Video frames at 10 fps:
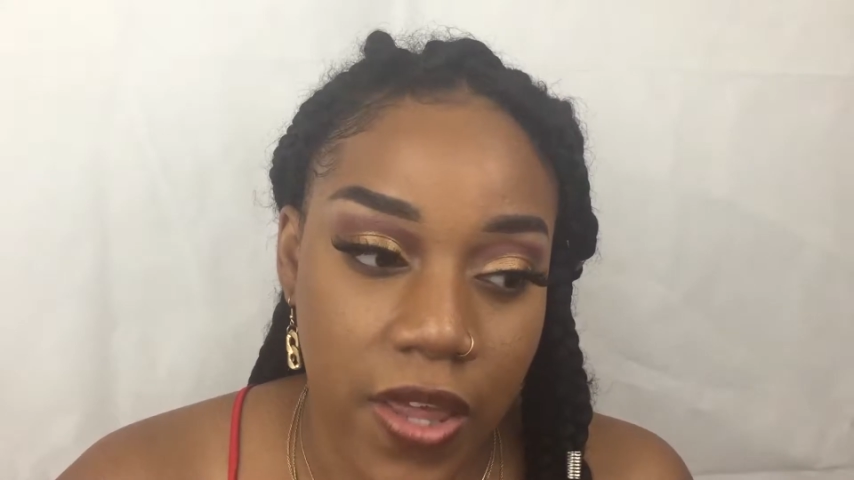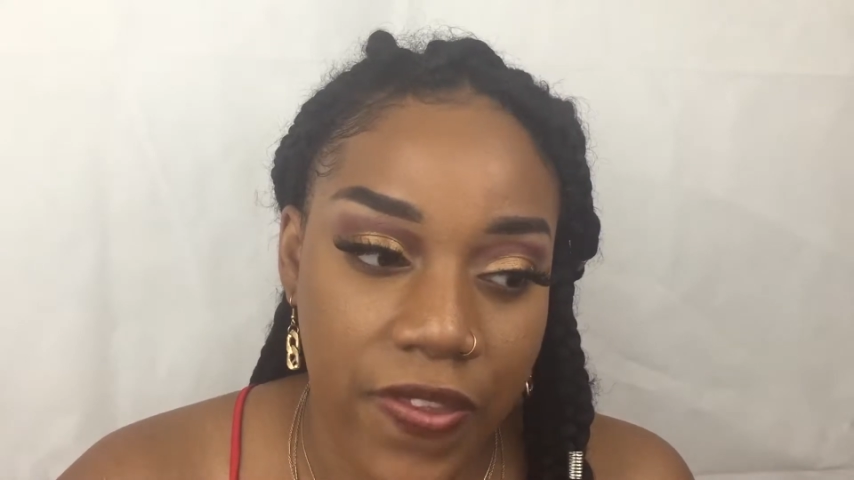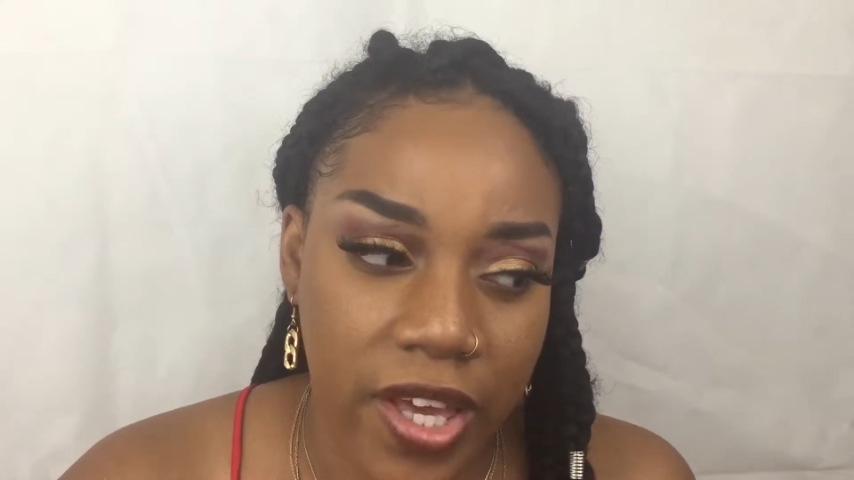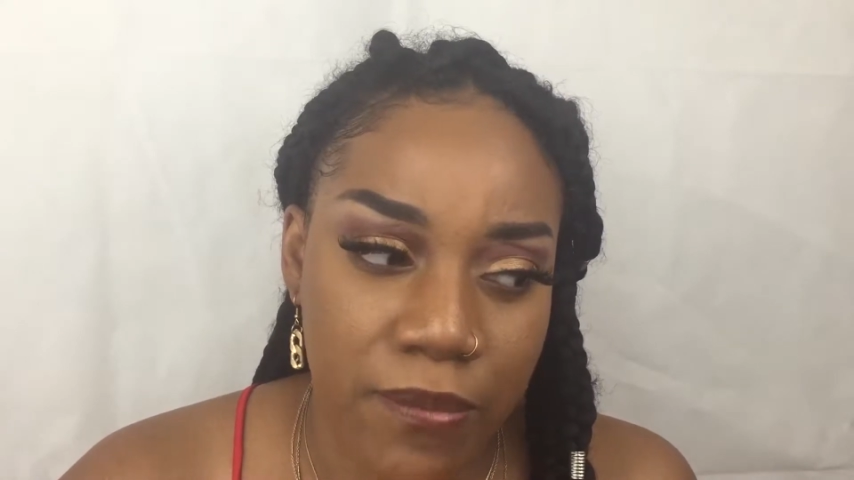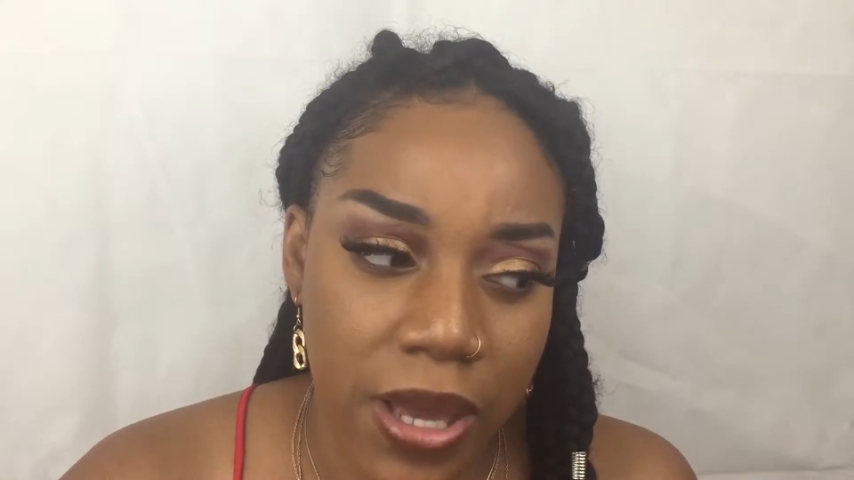I
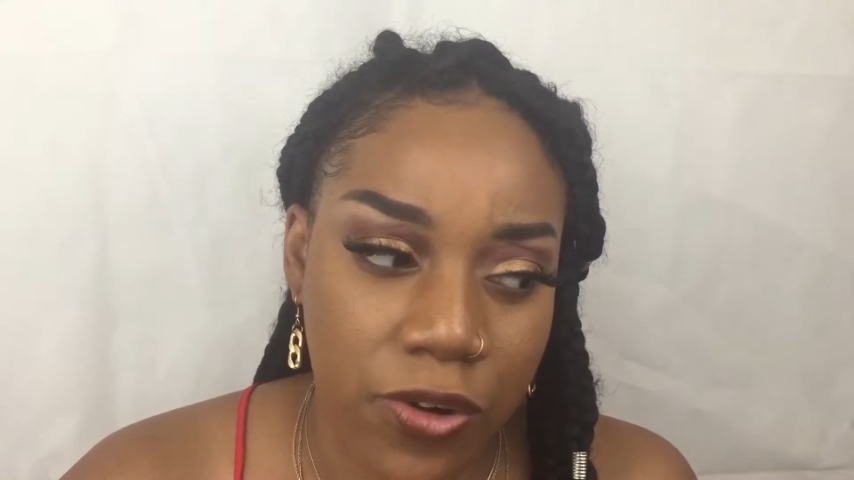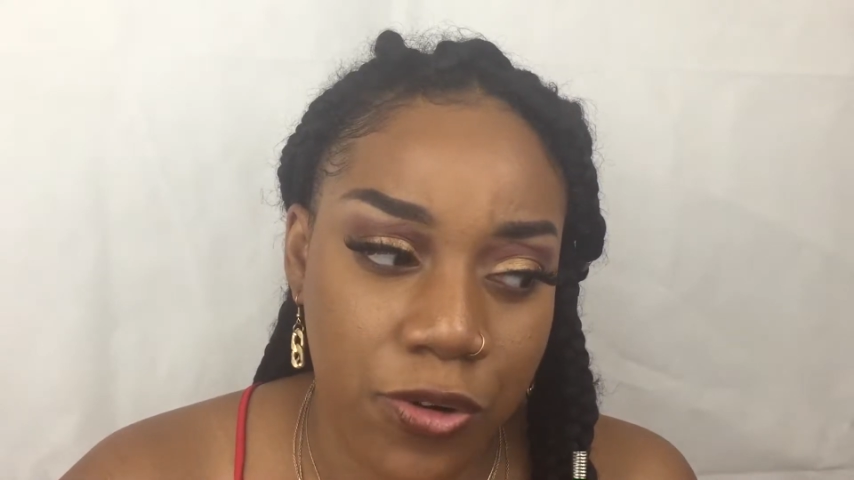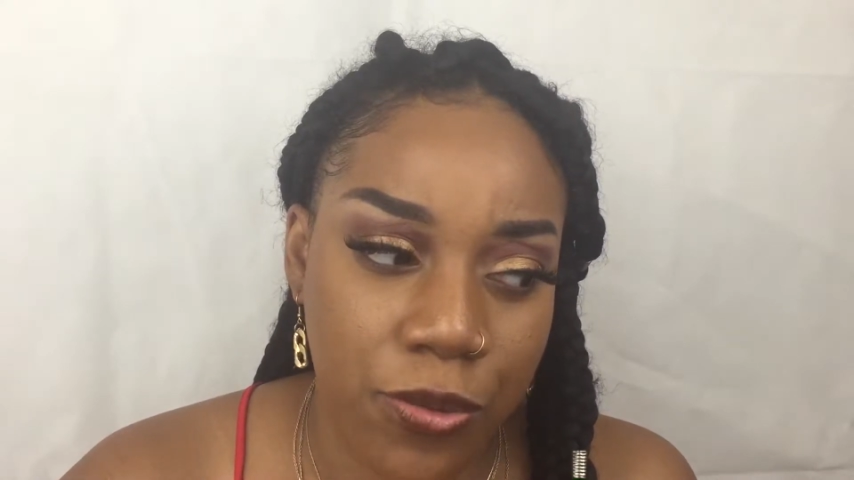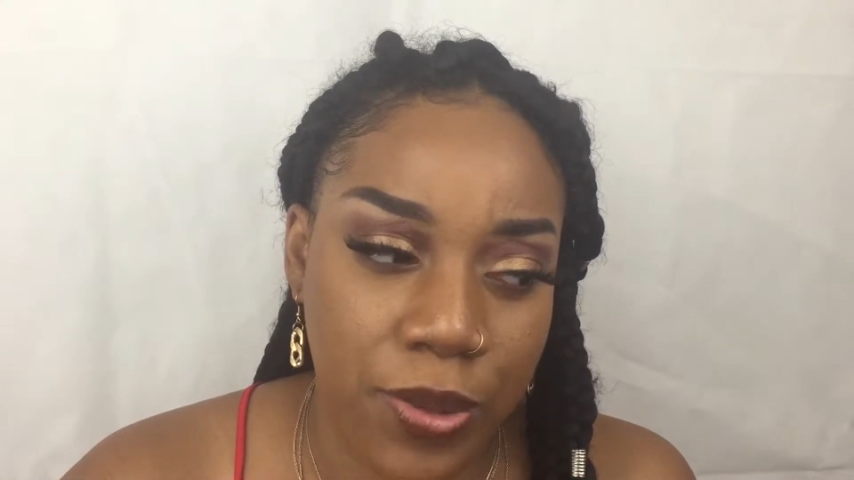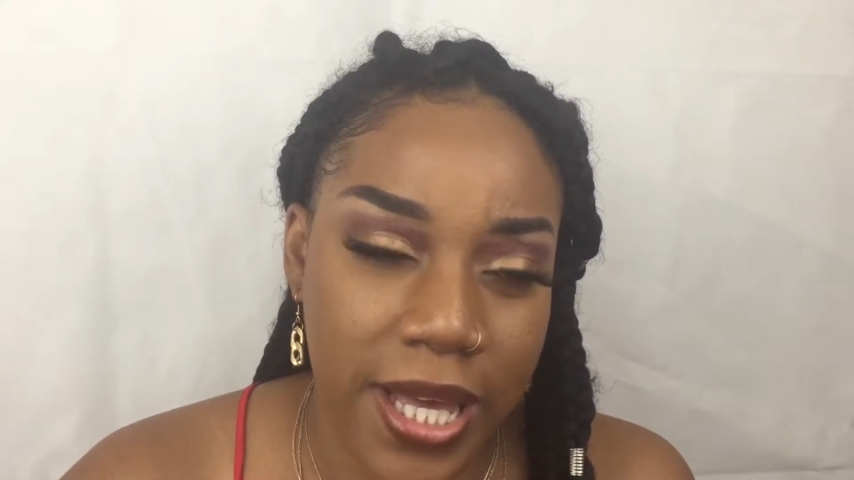think
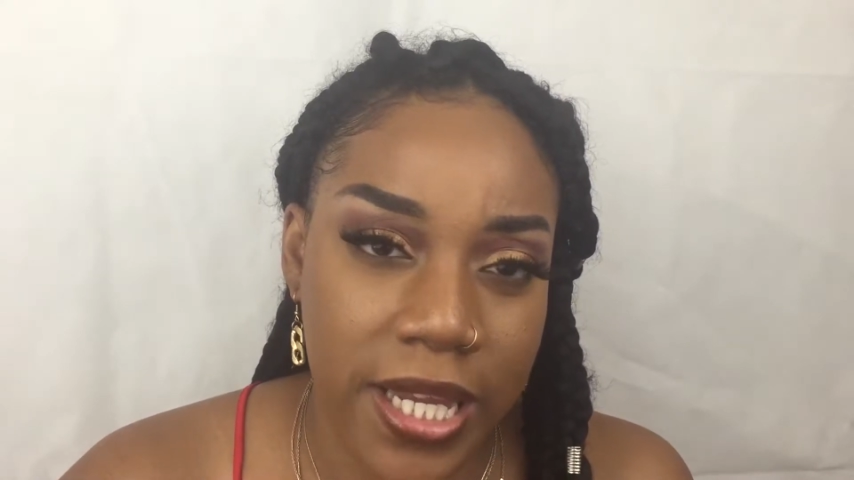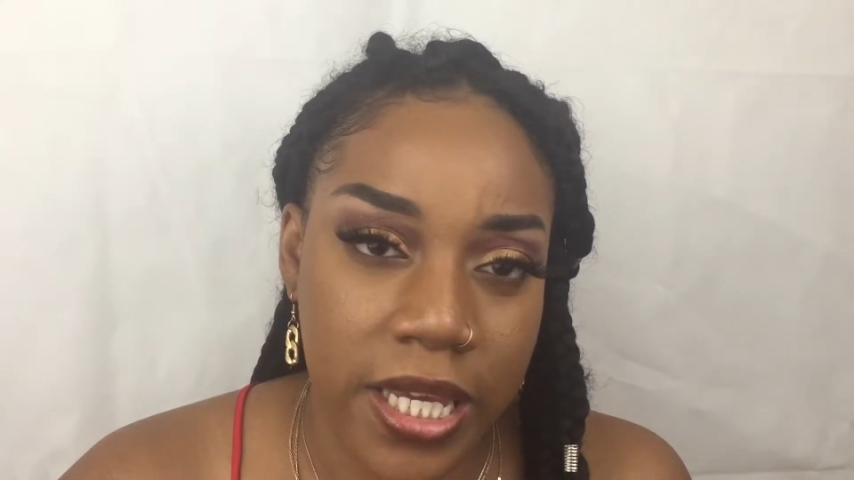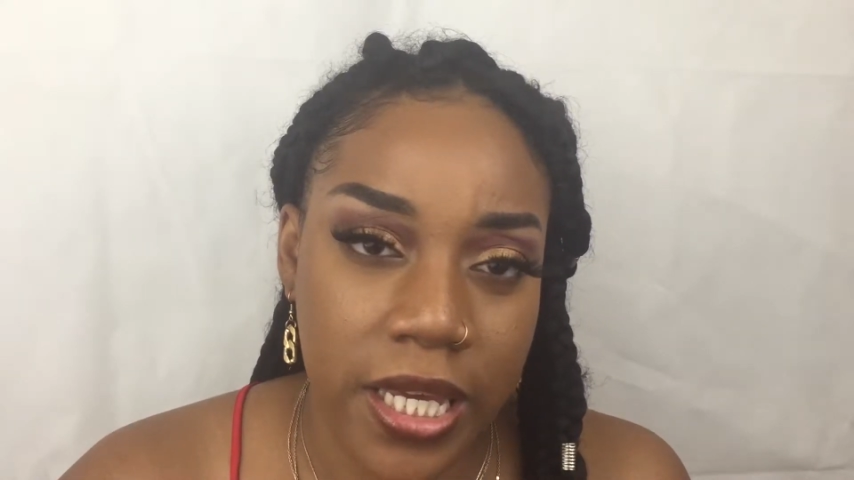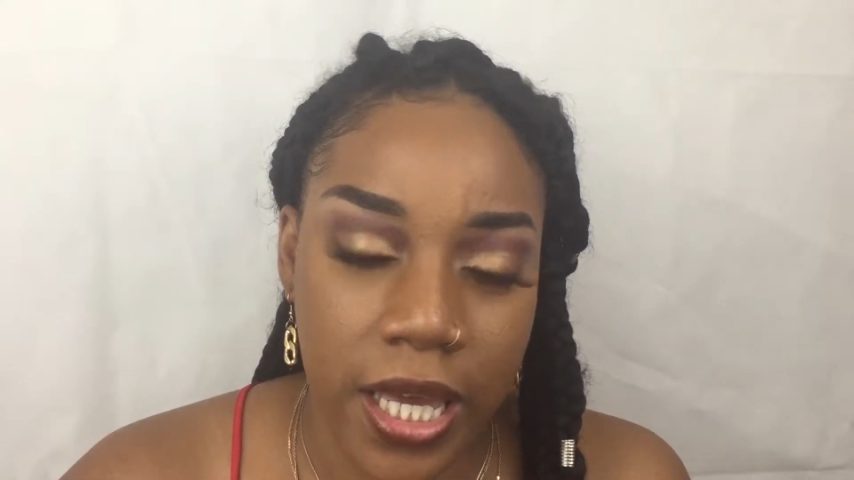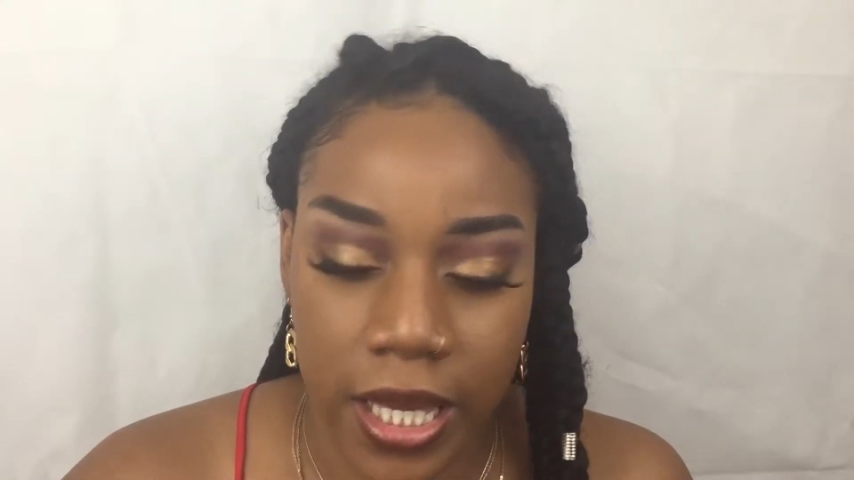
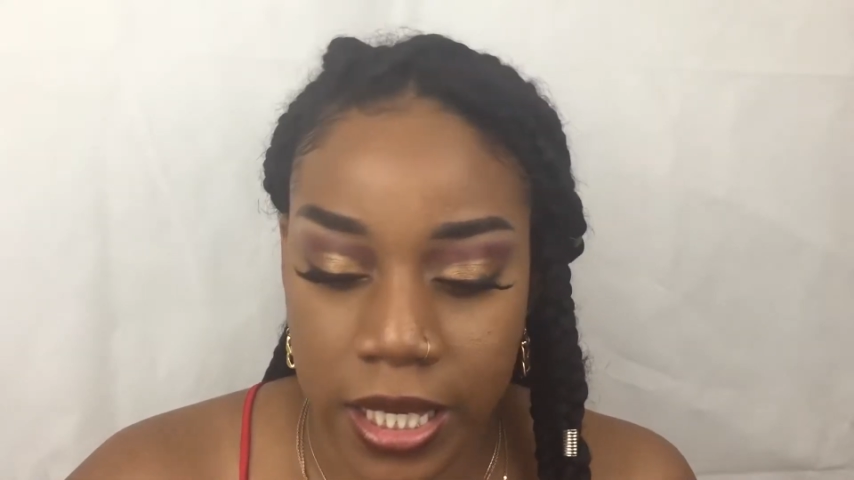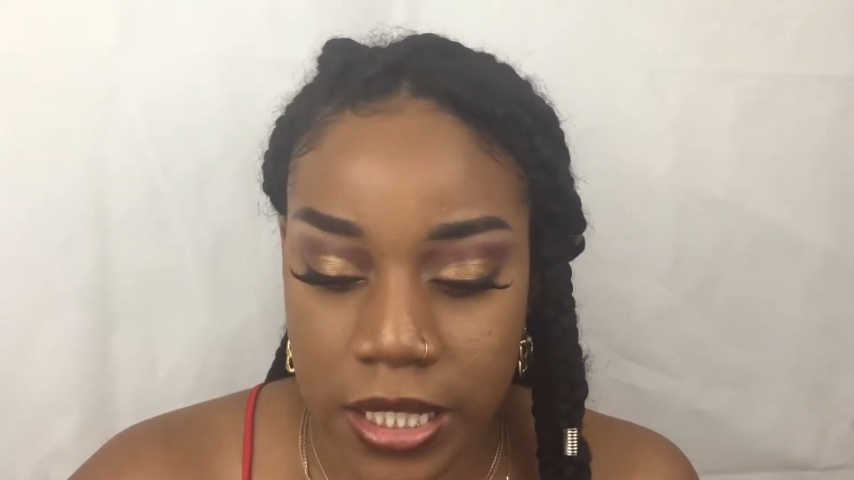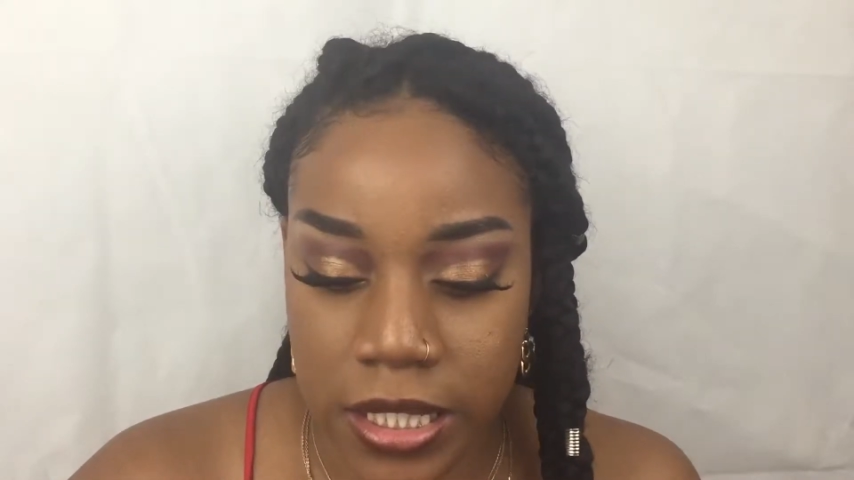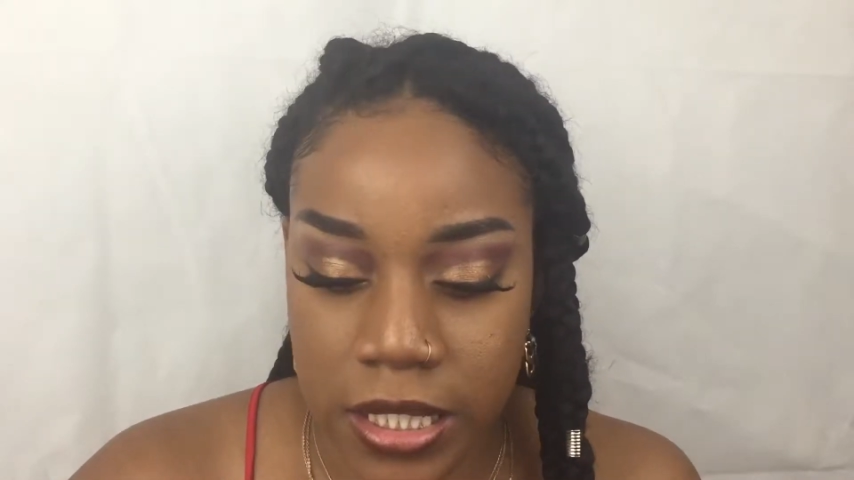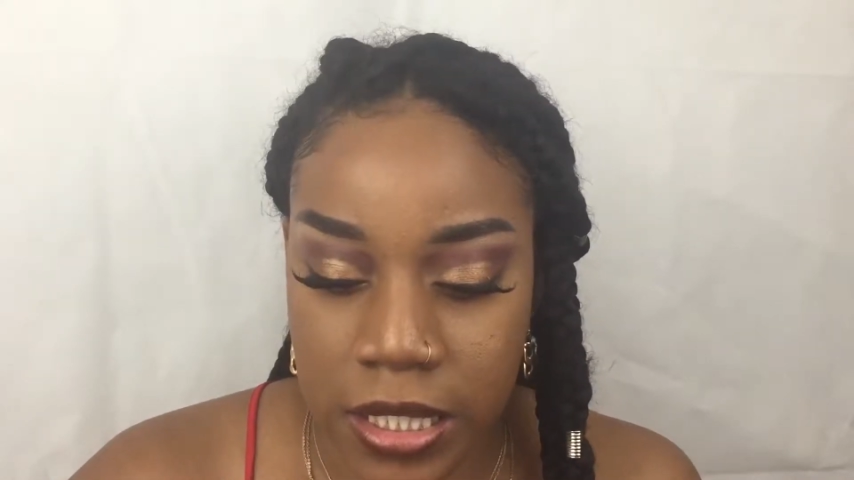microblading and